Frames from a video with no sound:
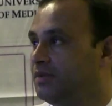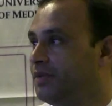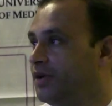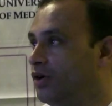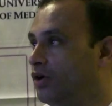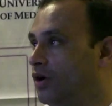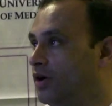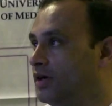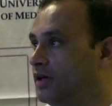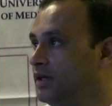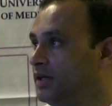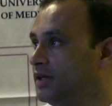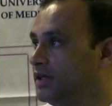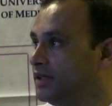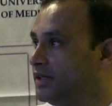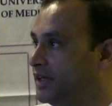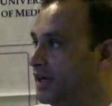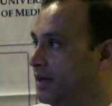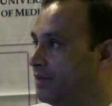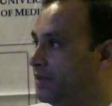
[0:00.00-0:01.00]
periodontal
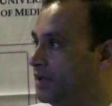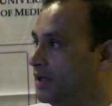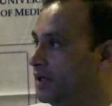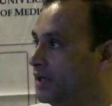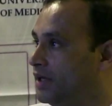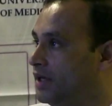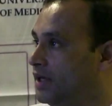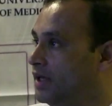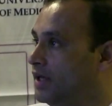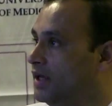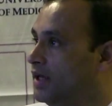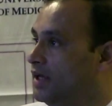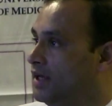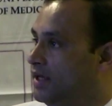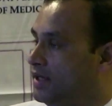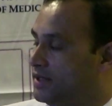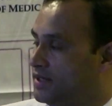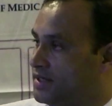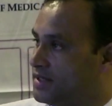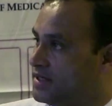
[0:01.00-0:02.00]
therapy.
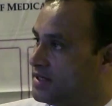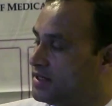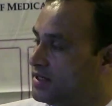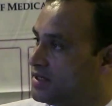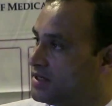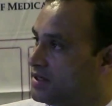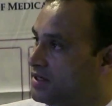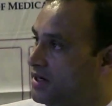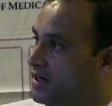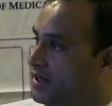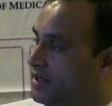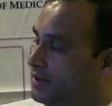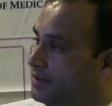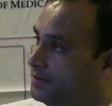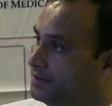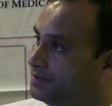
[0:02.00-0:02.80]
This is the study.